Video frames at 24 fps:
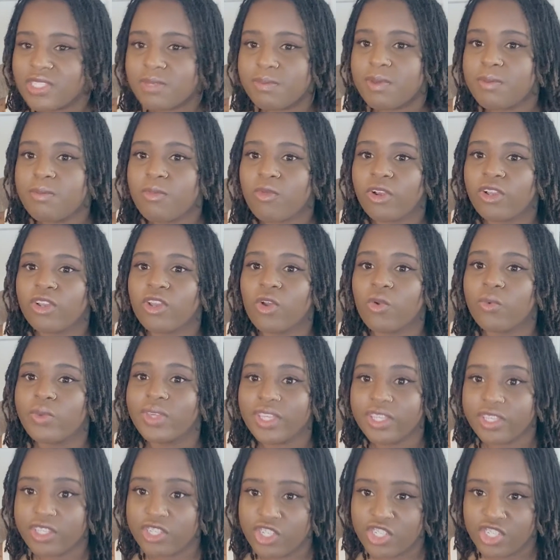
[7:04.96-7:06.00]
to be more
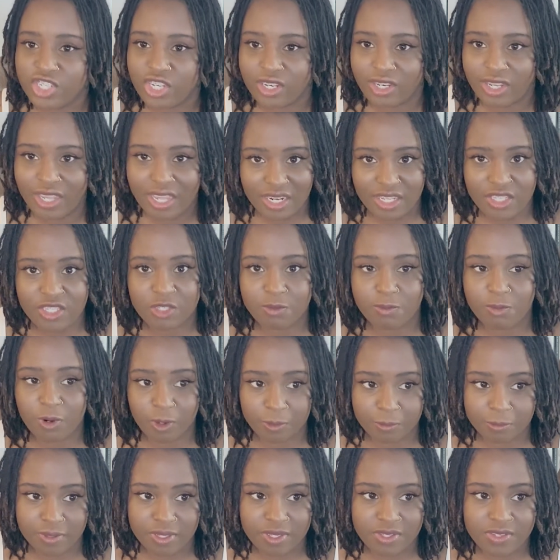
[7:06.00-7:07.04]
cohesion in its
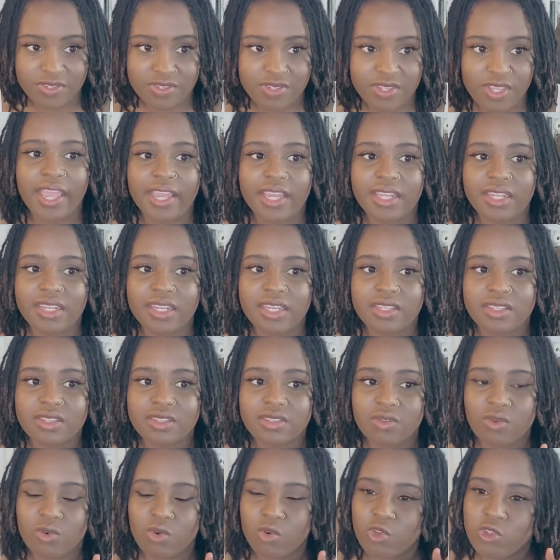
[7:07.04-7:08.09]
purpose. And
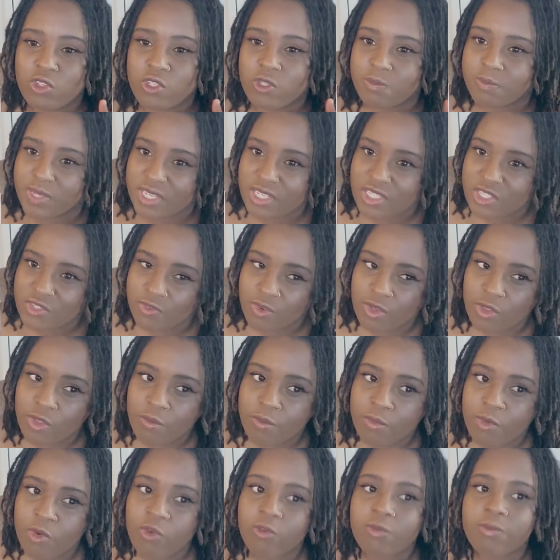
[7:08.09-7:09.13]
who speaks for the
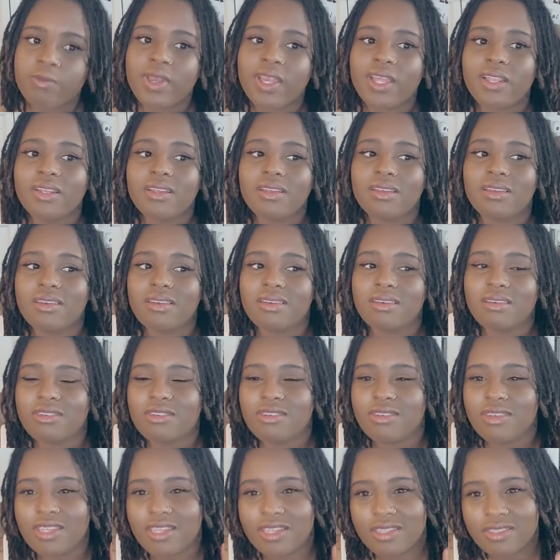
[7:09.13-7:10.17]
movement
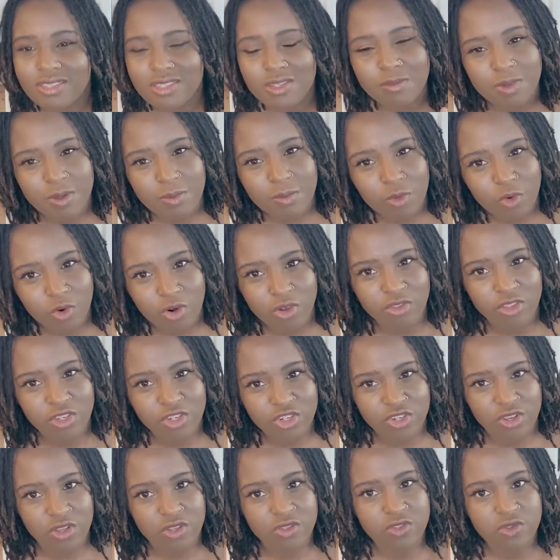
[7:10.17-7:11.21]
needs to be more than
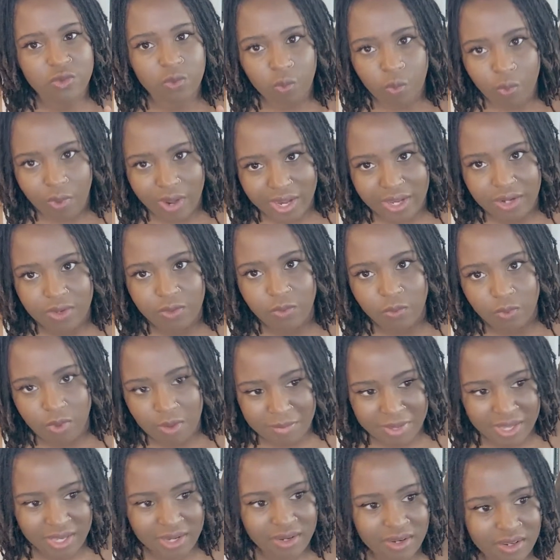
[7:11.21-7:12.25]
just white
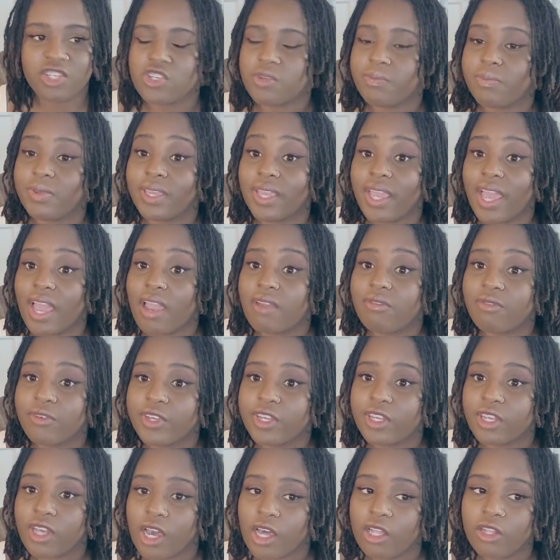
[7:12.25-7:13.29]
women. It should be every
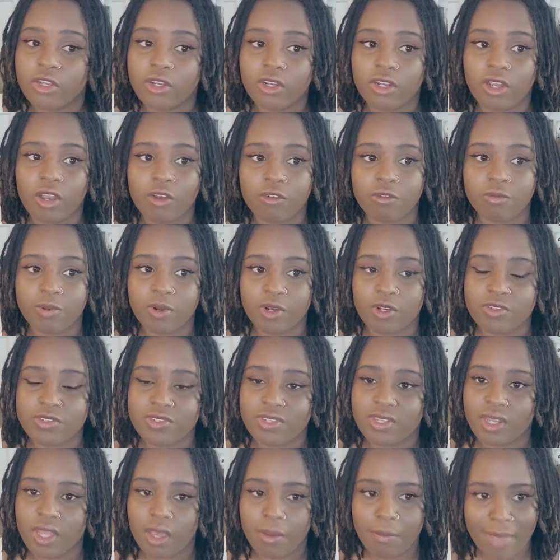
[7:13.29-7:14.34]
color of
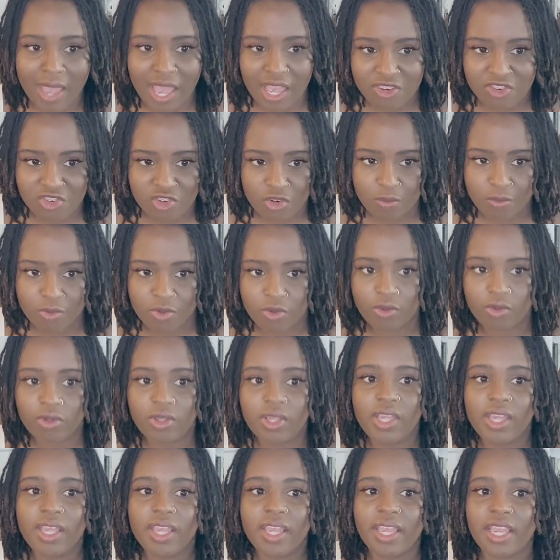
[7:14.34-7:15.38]
person imaginable.
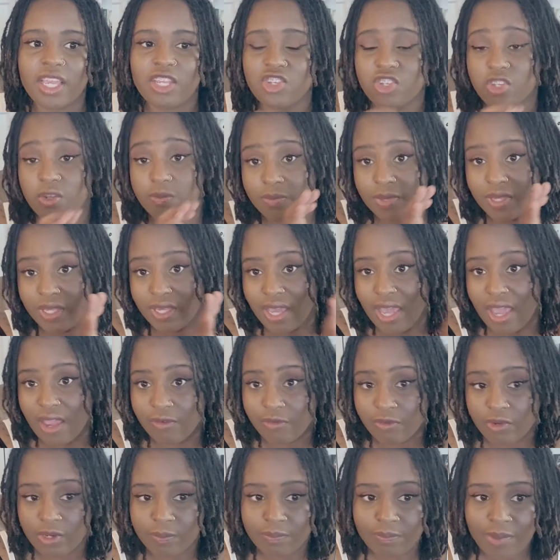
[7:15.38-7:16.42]
It should be
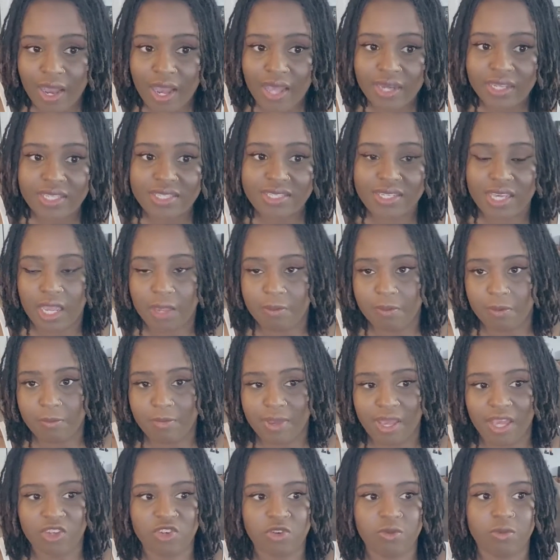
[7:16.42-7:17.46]
every body type
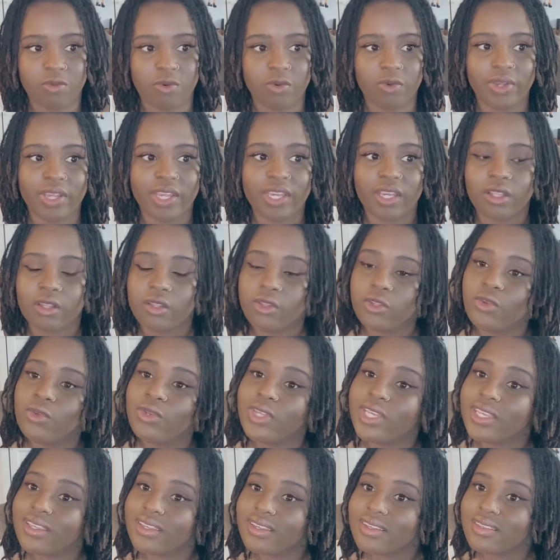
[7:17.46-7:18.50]
imaginable,
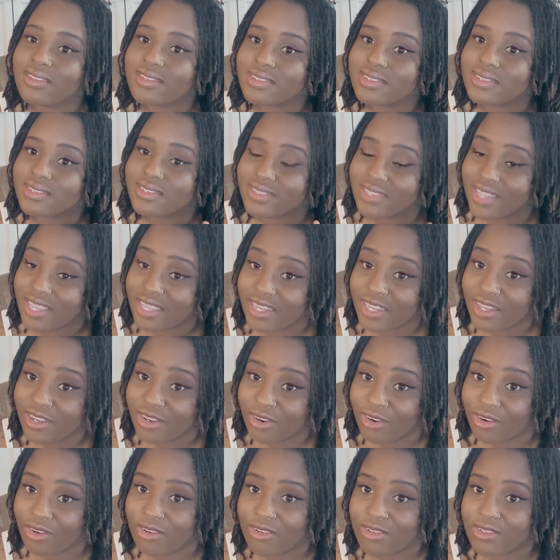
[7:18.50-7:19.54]
including skinny
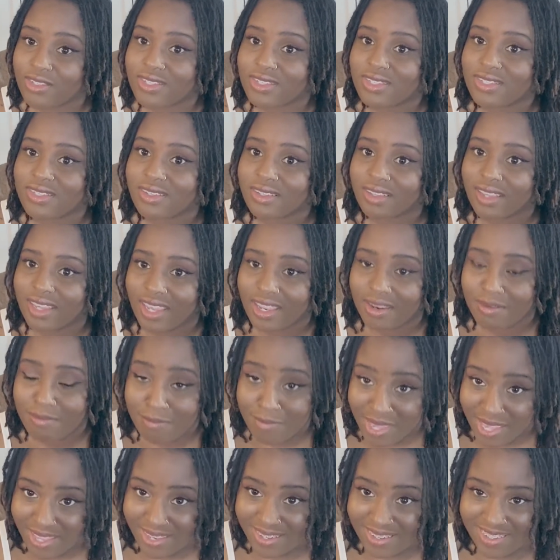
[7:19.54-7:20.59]
girls and
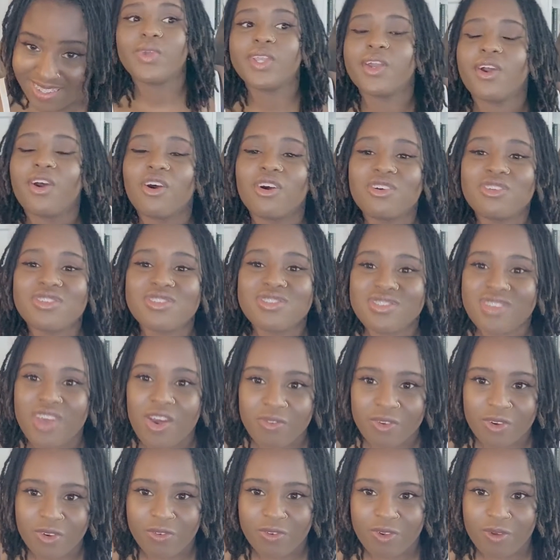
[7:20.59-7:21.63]
men. We all
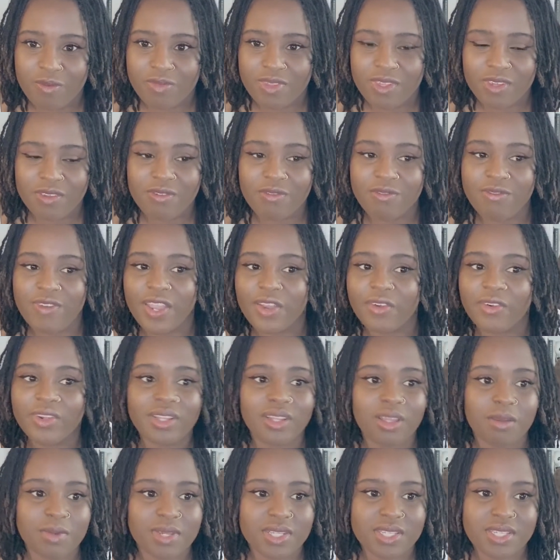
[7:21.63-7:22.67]
suffer from the very
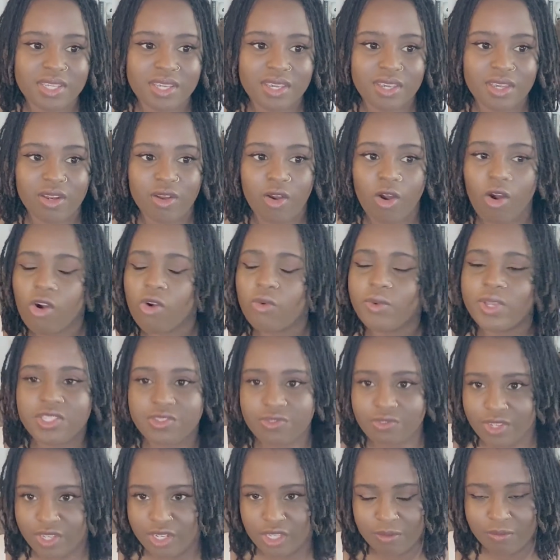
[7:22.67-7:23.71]
limited, always
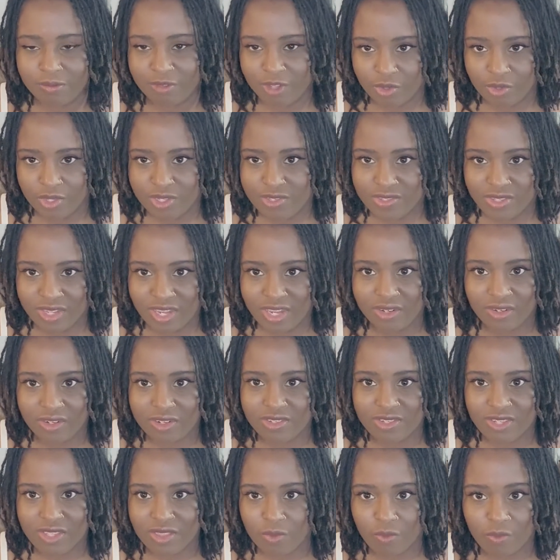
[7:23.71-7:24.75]
fleeting beauty
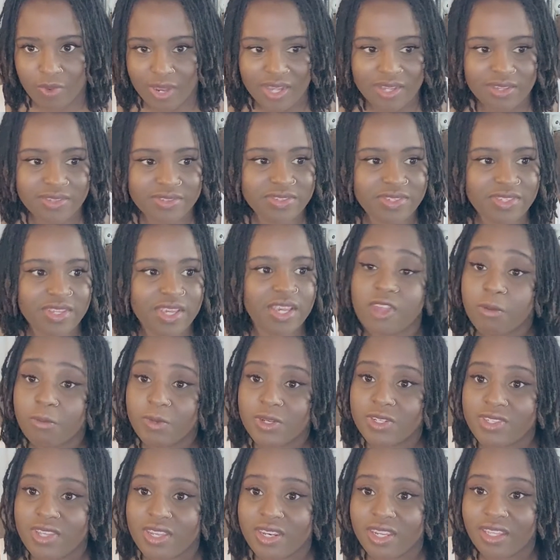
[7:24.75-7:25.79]
standards in the West. Stop
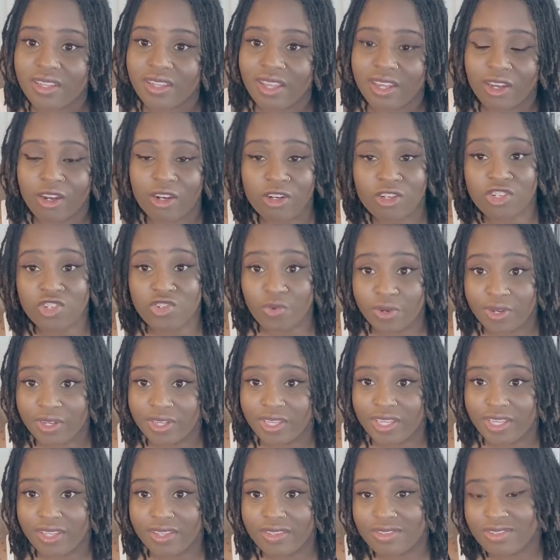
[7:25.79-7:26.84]
pretending like our short
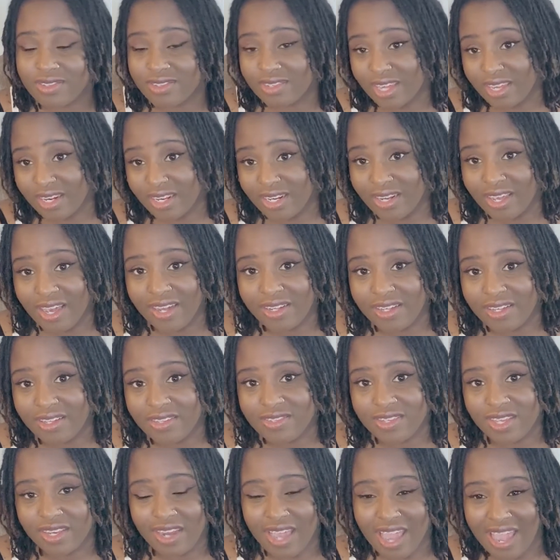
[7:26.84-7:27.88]
keens, skinny
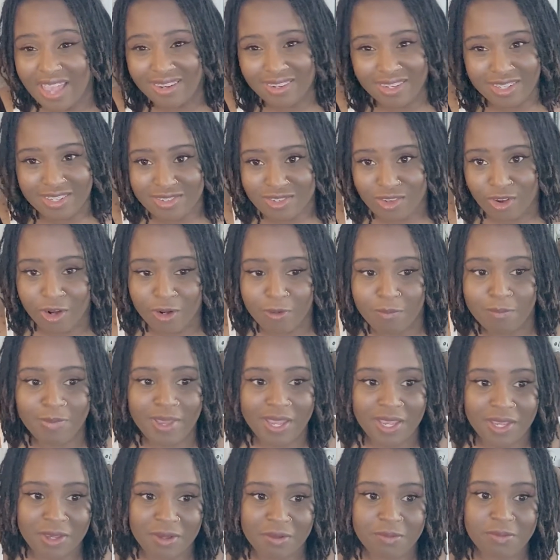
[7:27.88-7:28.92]
daddies, and acne-scarred
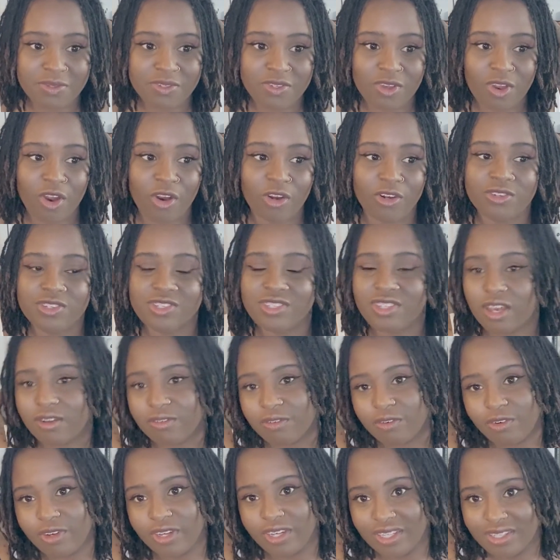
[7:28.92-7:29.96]
babes aren't
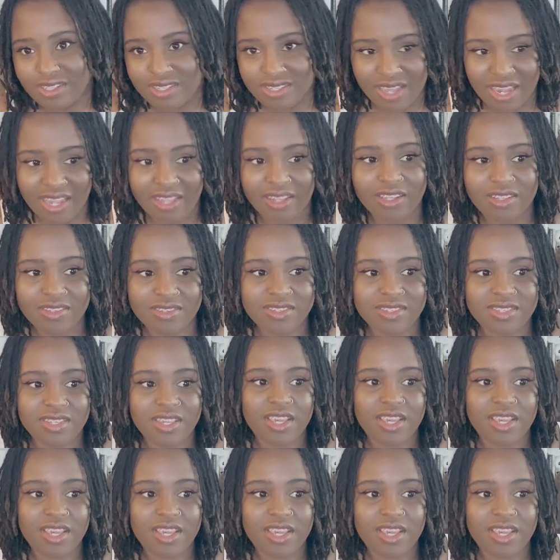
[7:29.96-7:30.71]
suffering in silence.